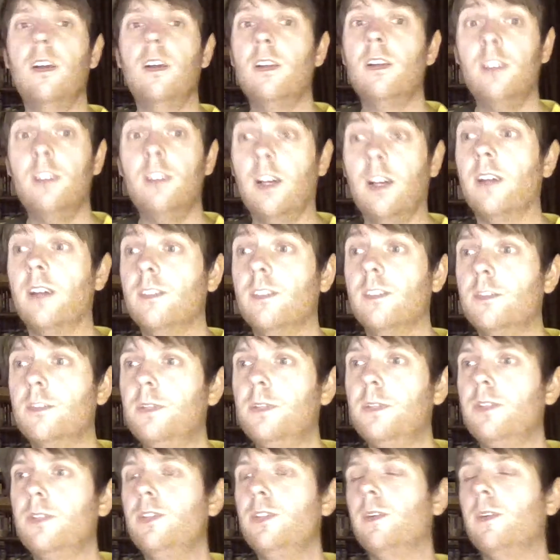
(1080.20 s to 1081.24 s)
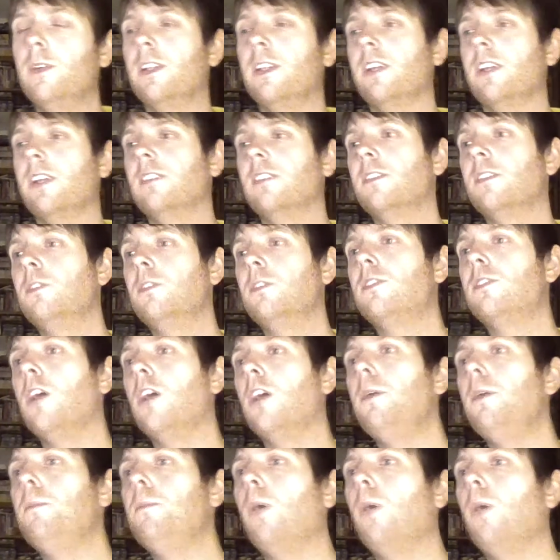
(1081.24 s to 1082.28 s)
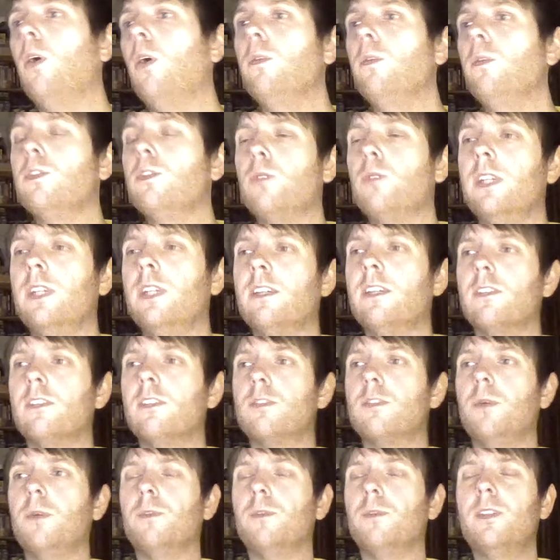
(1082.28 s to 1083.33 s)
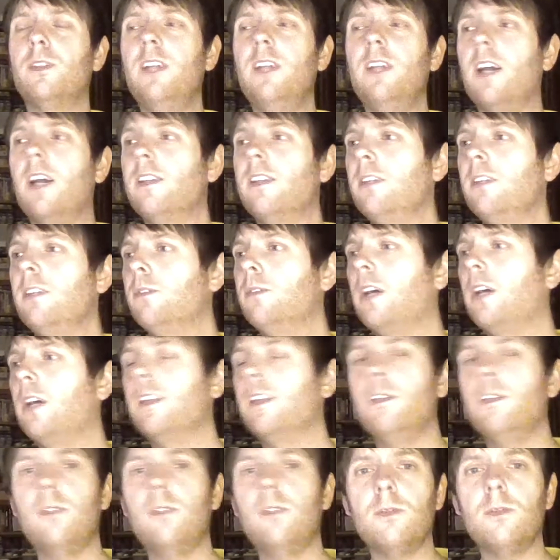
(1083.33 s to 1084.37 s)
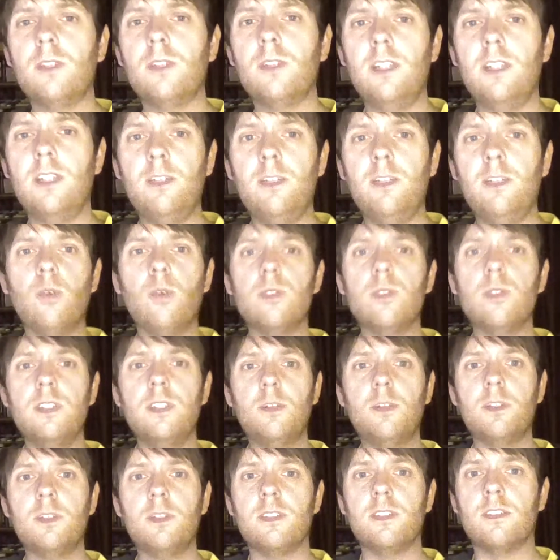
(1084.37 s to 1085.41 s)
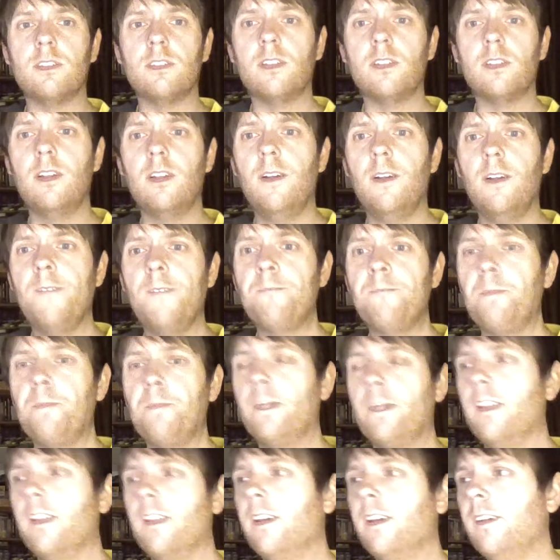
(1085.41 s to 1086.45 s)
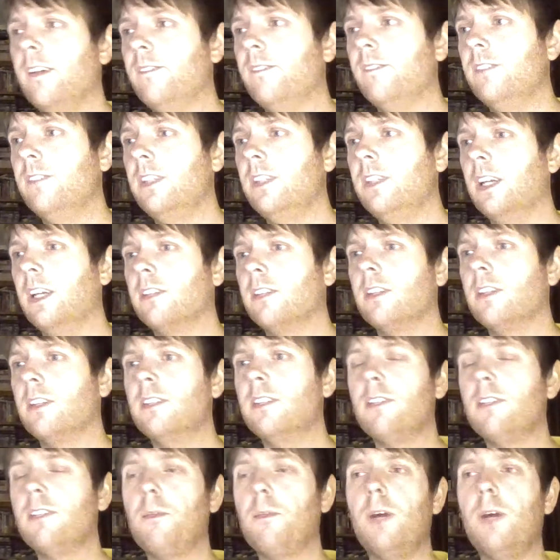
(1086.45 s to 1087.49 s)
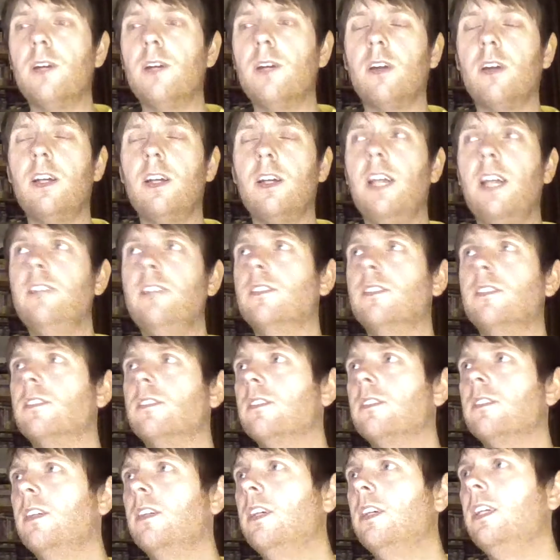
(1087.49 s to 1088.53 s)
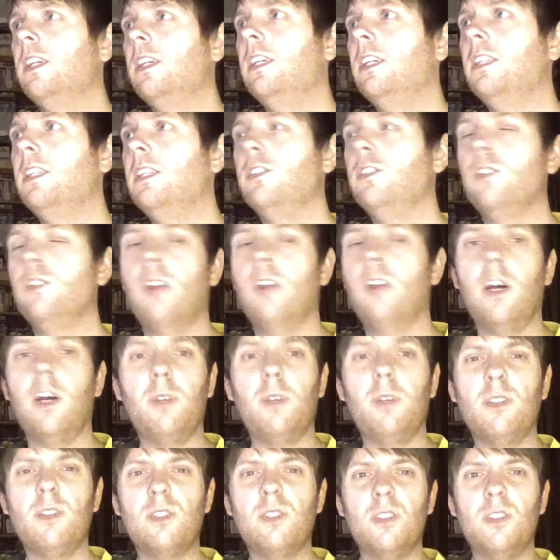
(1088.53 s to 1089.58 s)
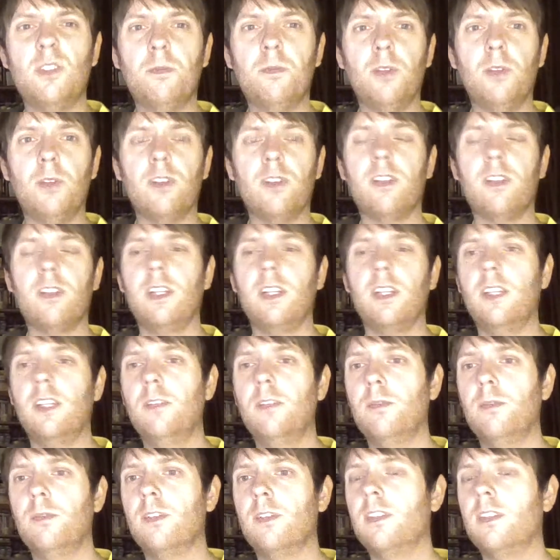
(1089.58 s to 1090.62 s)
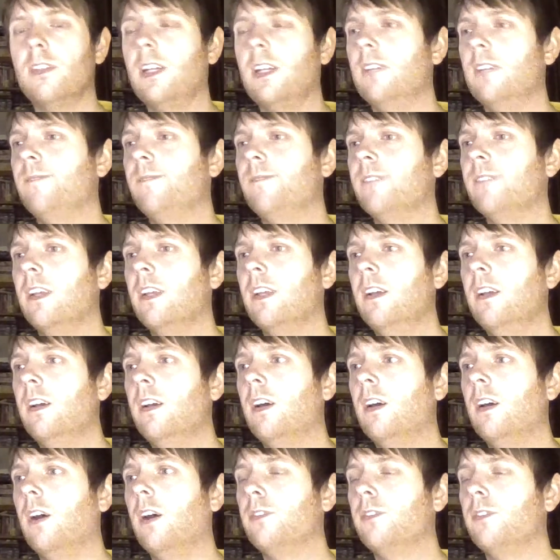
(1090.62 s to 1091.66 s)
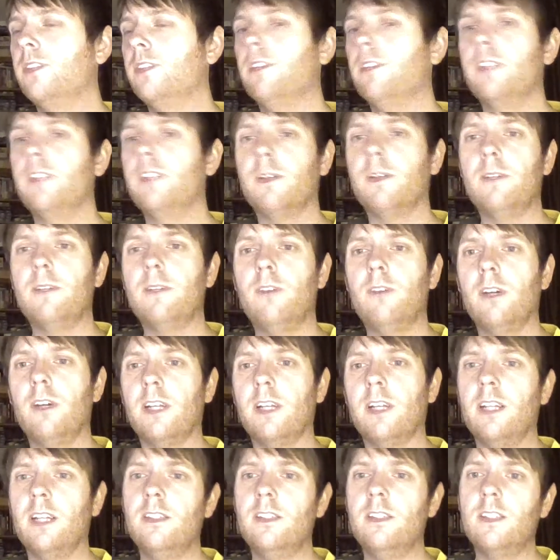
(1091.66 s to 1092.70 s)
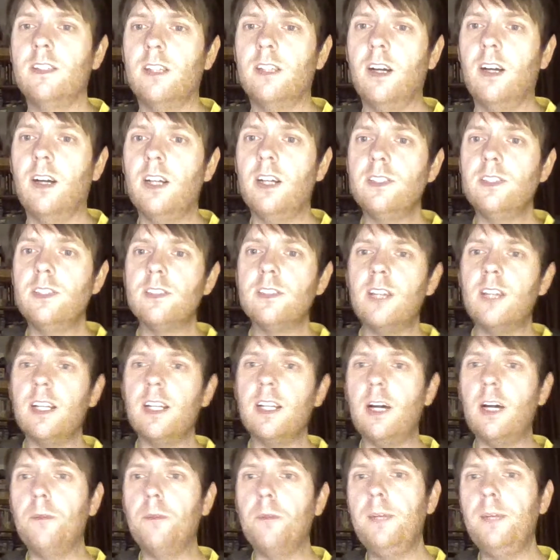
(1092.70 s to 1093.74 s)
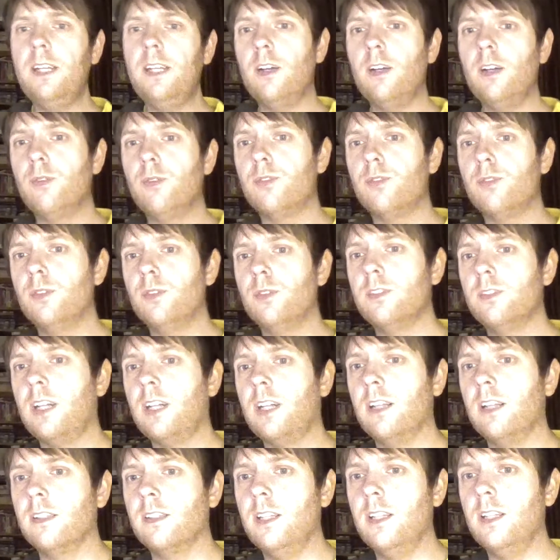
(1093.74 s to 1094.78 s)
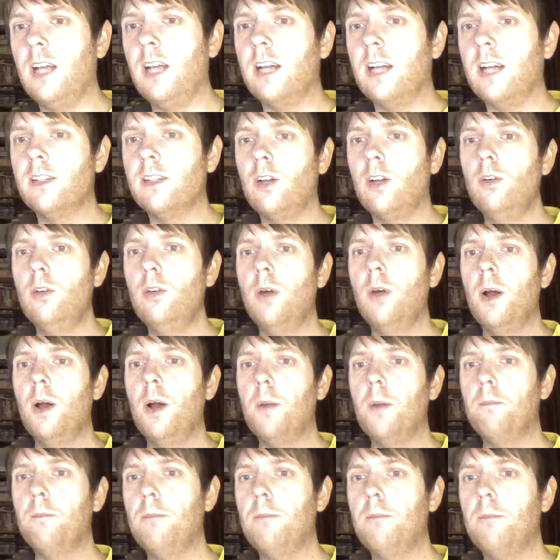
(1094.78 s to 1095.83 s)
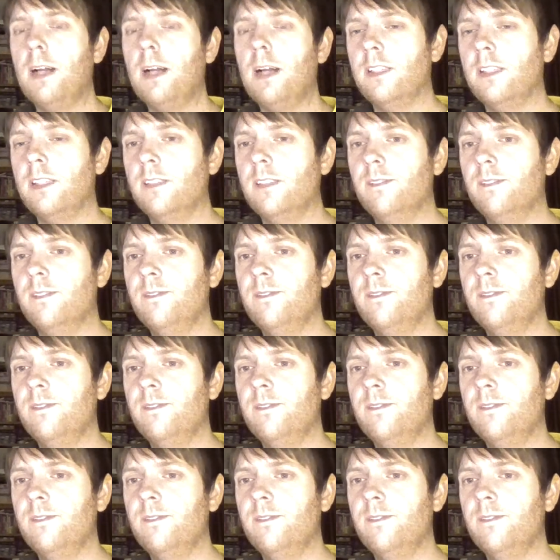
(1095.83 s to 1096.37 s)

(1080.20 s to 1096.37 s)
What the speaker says: yeah, there's been a few, haven't there? So Zoe Ball was Cook's mum. So yeah, I think we're up to nearly 40 quizzes. Yeah, because I did have a mild hiatus in July when I was doing a monthly, but then obviously everything went wrong again, didn't it? I just had albino fruit salad. It had no melanin.